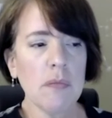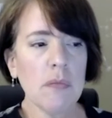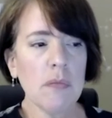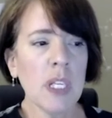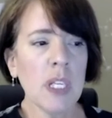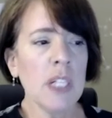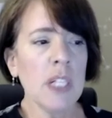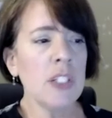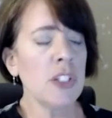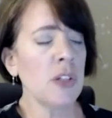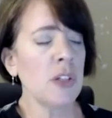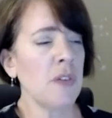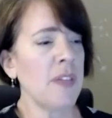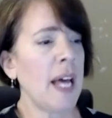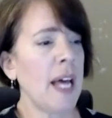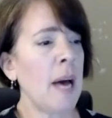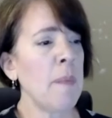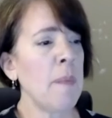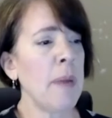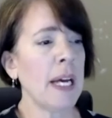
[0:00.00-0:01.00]
And so if
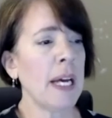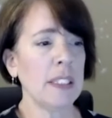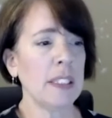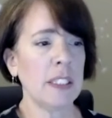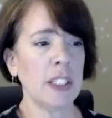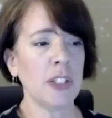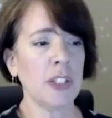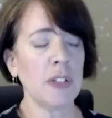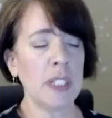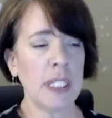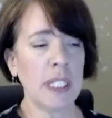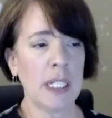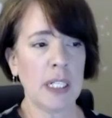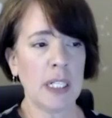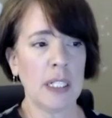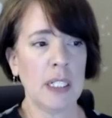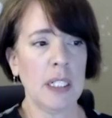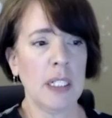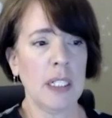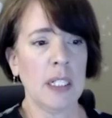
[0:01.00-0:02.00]
that
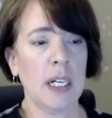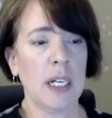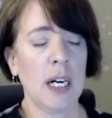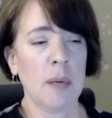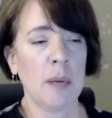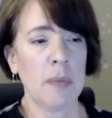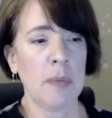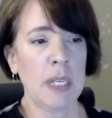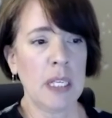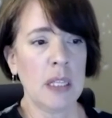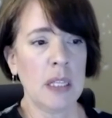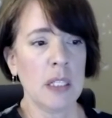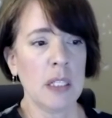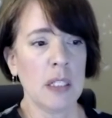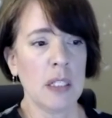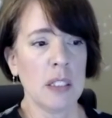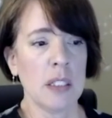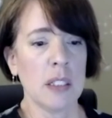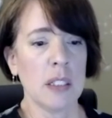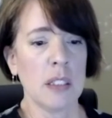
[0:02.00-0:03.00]
bacteria in
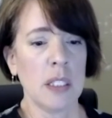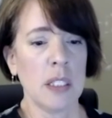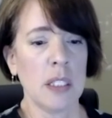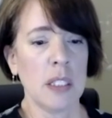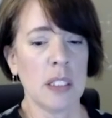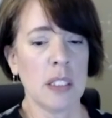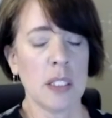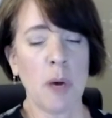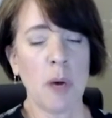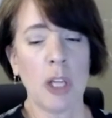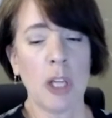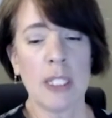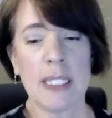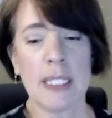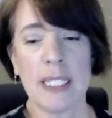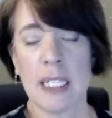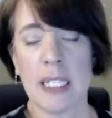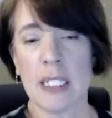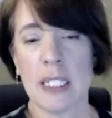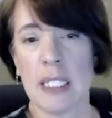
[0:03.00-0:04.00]
the small
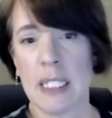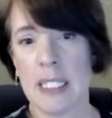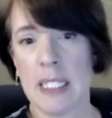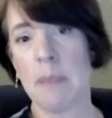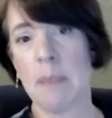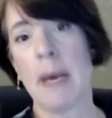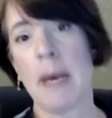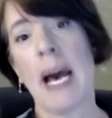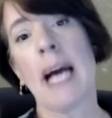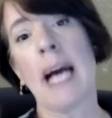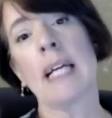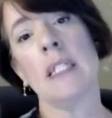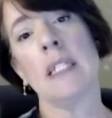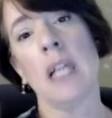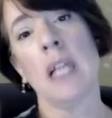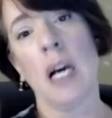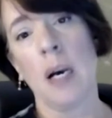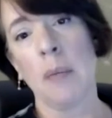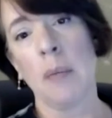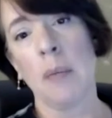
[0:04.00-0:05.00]
intestine gets backed
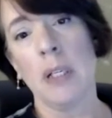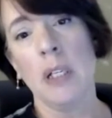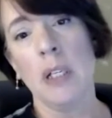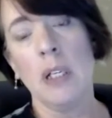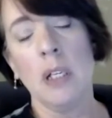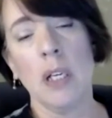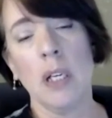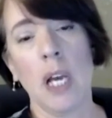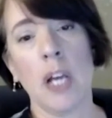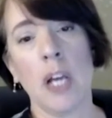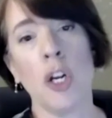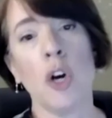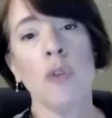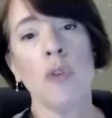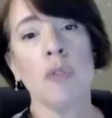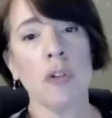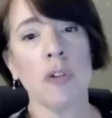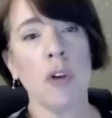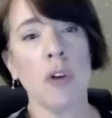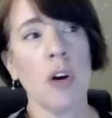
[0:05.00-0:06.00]
up, and
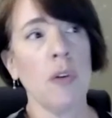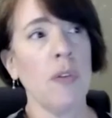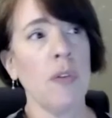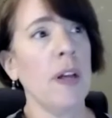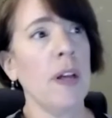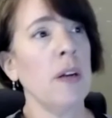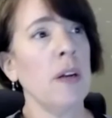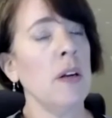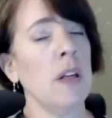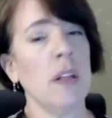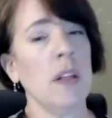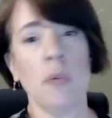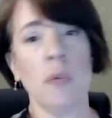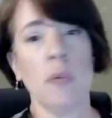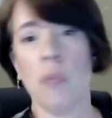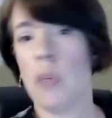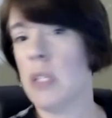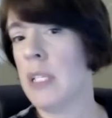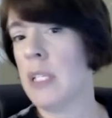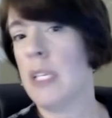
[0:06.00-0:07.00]
overgrown, then it
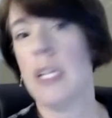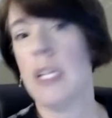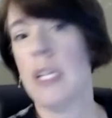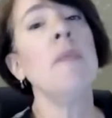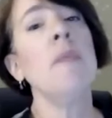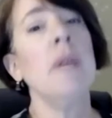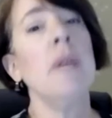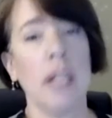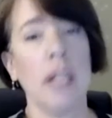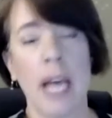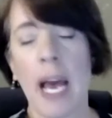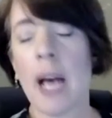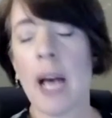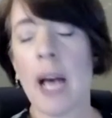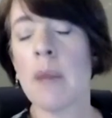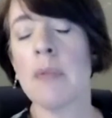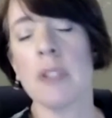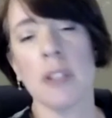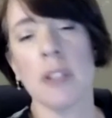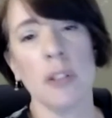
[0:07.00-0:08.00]
will inhibit,
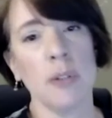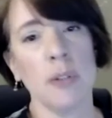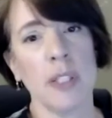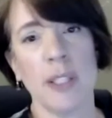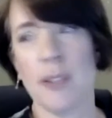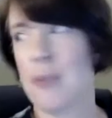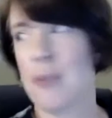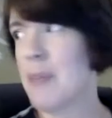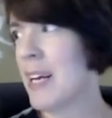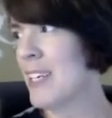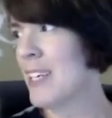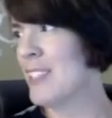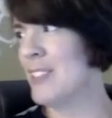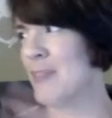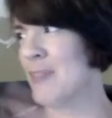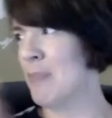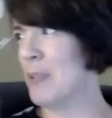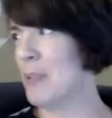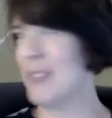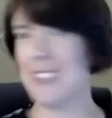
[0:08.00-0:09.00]
absolutely. I could
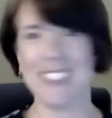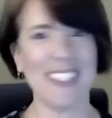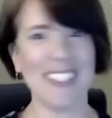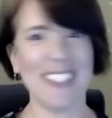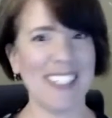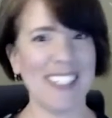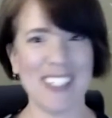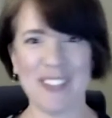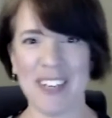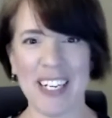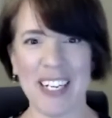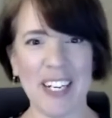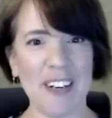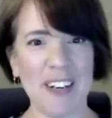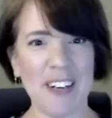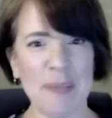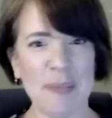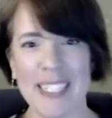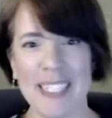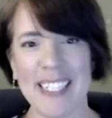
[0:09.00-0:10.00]
pull studies right here
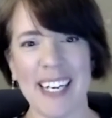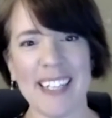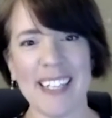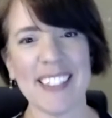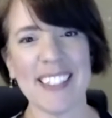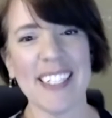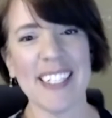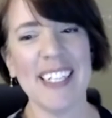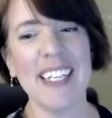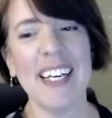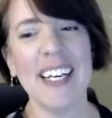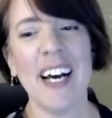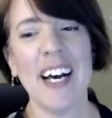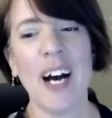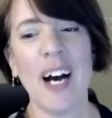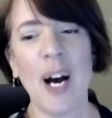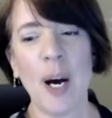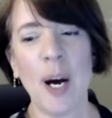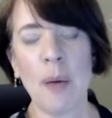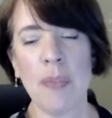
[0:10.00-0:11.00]
on my desk
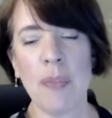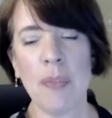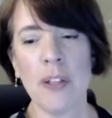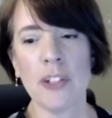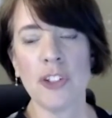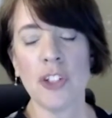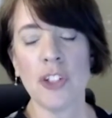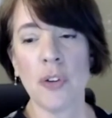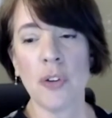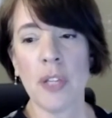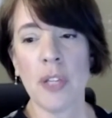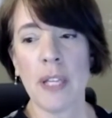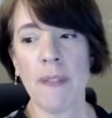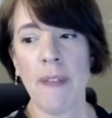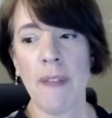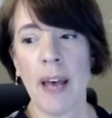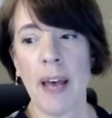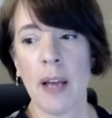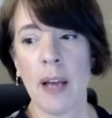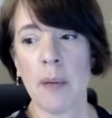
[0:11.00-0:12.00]
that show
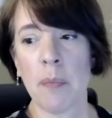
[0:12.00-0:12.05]
that